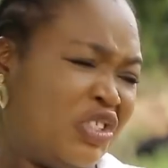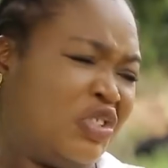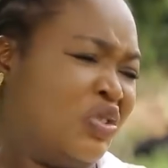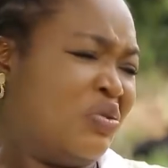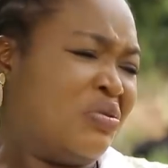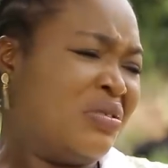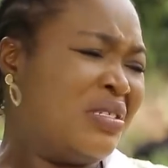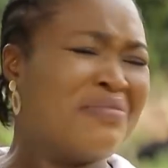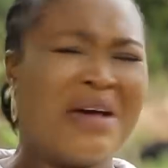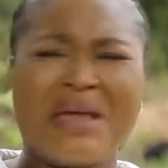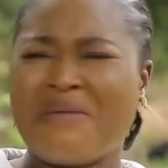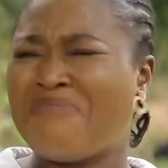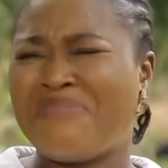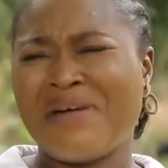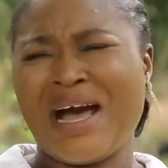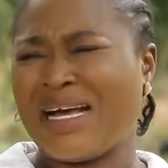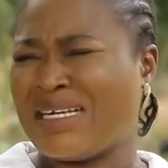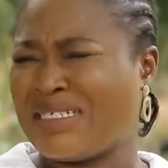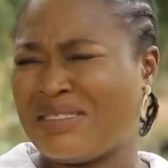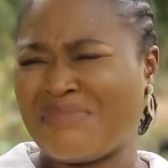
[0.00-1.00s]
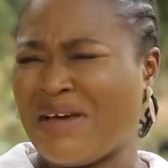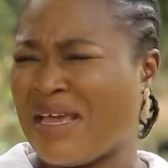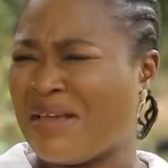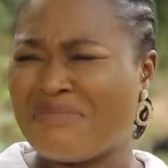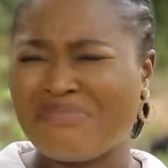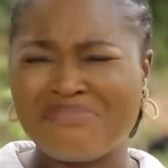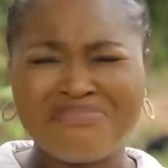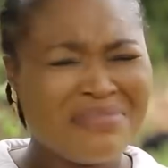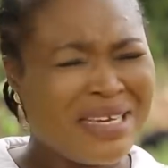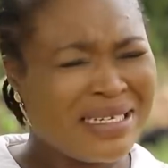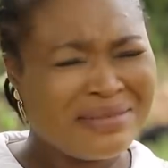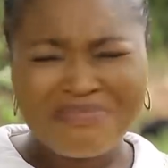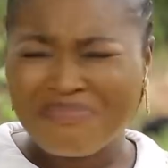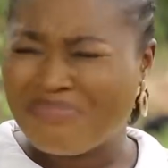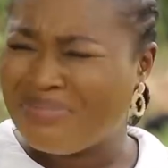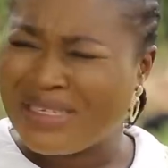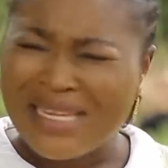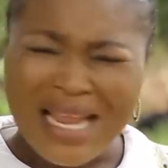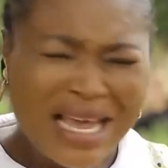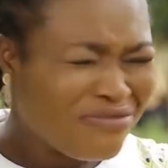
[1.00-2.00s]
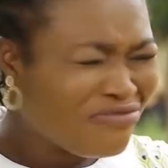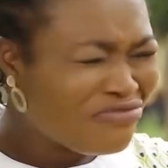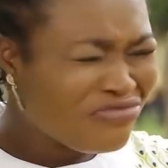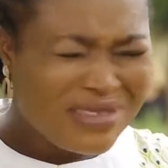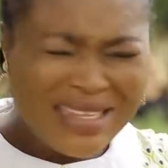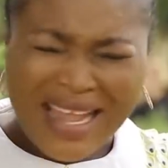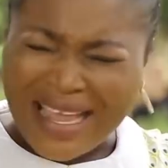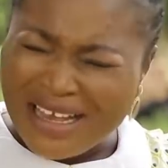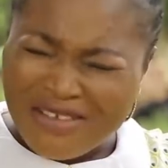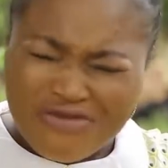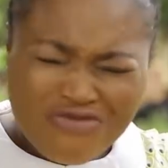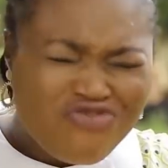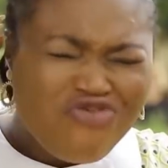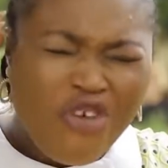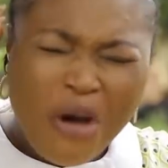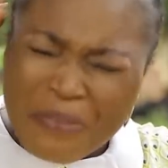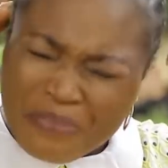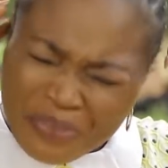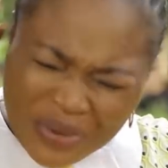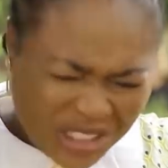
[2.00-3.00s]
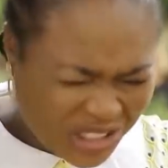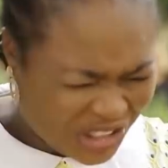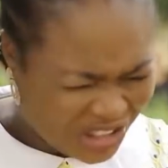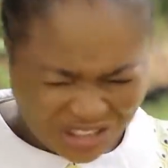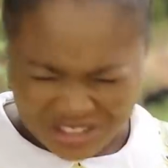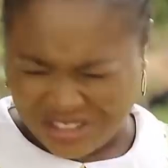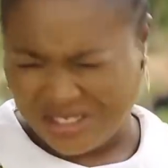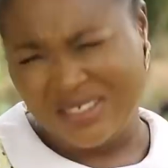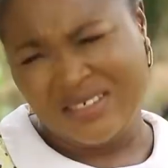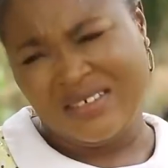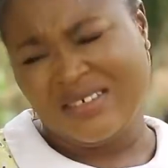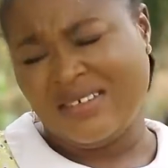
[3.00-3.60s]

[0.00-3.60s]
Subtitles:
shoes, my bags, my black, like rubbish.